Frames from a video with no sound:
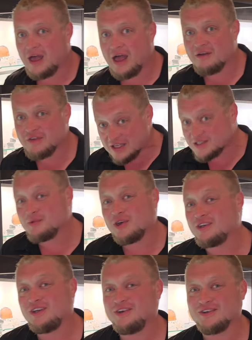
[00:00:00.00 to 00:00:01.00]
I've got some
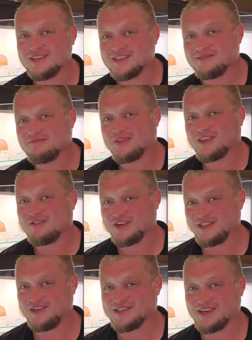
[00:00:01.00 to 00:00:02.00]
good news for
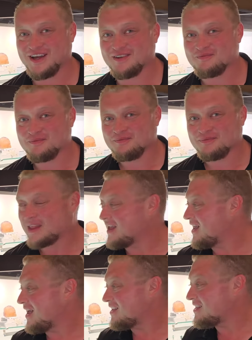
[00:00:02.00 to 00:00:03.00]
Tucson.
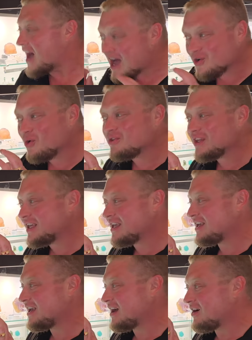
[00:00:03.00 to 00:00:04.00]
Yes. Not
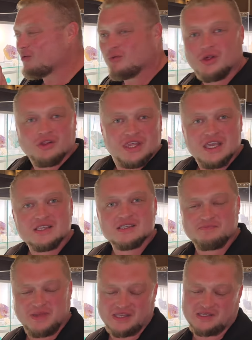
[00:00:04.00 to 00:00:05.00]
only will these
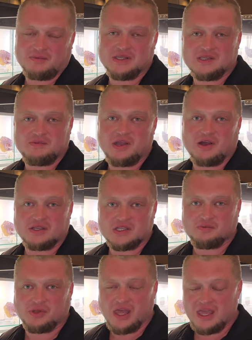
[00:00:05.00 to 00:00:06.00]
specimens be on
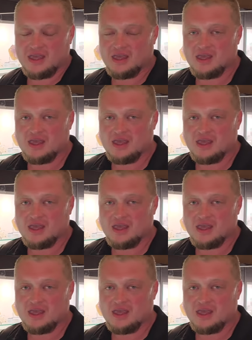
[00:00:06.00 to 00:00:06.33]
display,